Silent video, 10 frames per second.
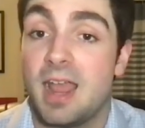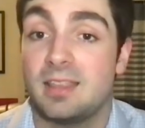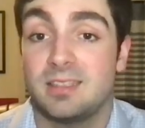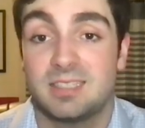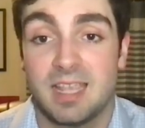at
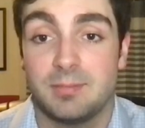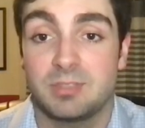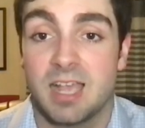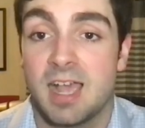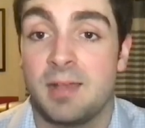the same
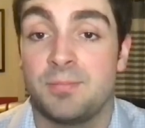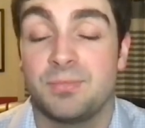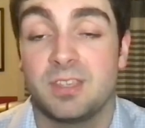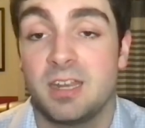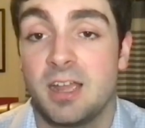time,
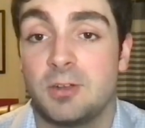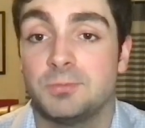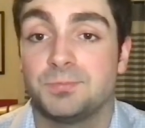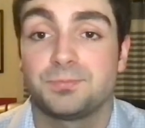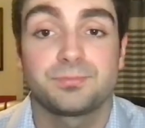you
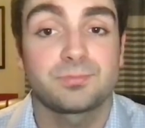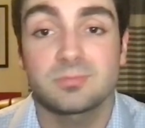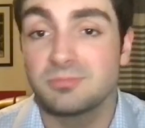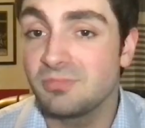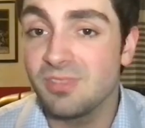know,
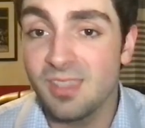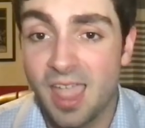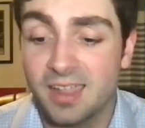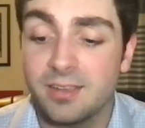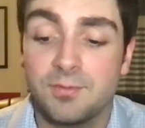
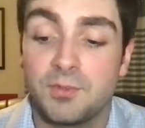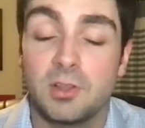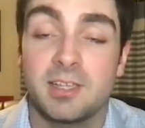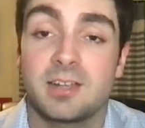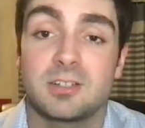I can
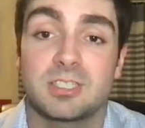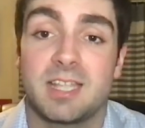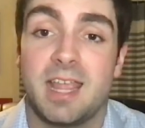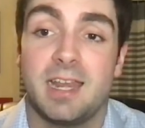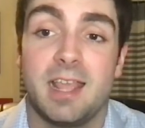fully
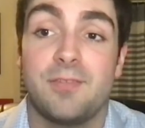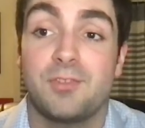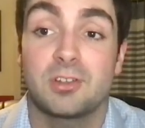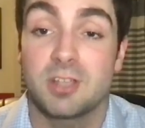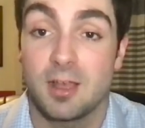understand if
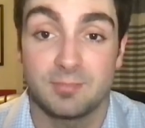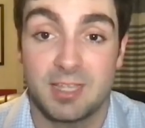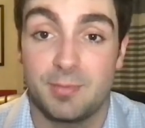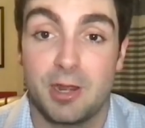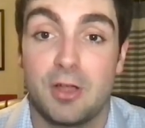you're Tom
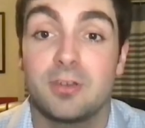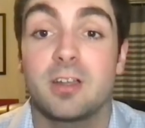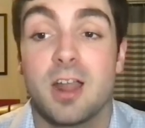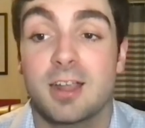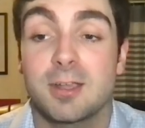Thibodeau, you're
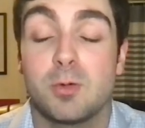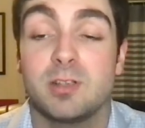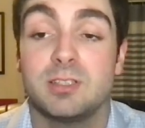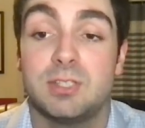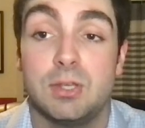not
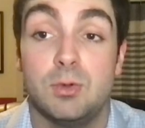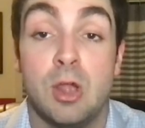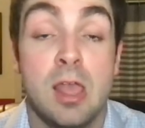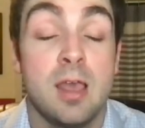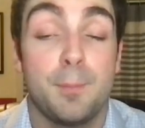going to
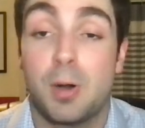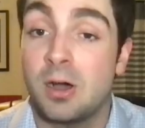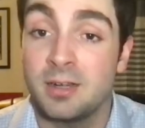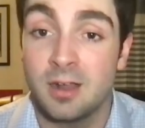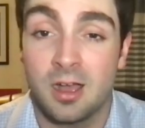
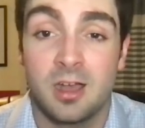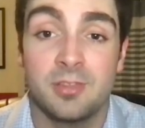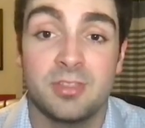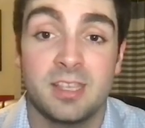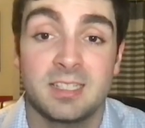punt
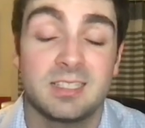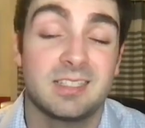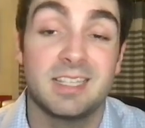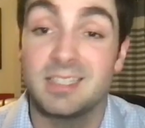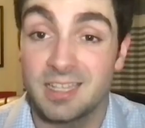on this
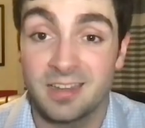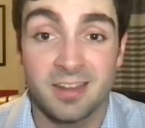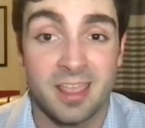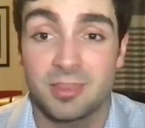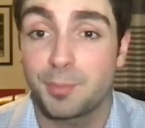season
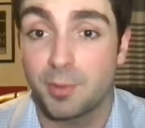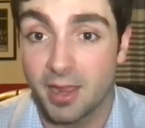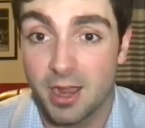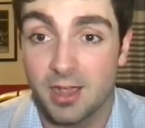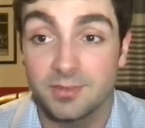in the
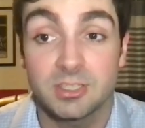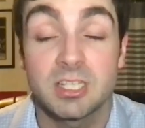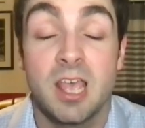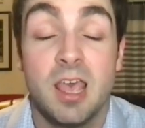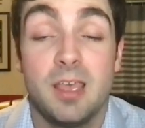playoffs
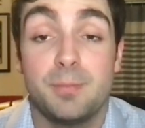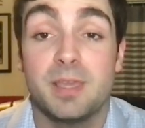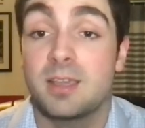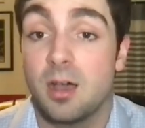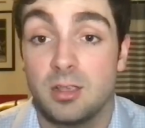
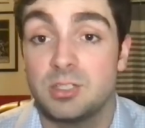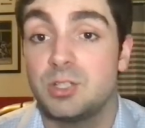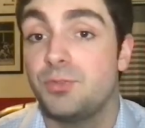because you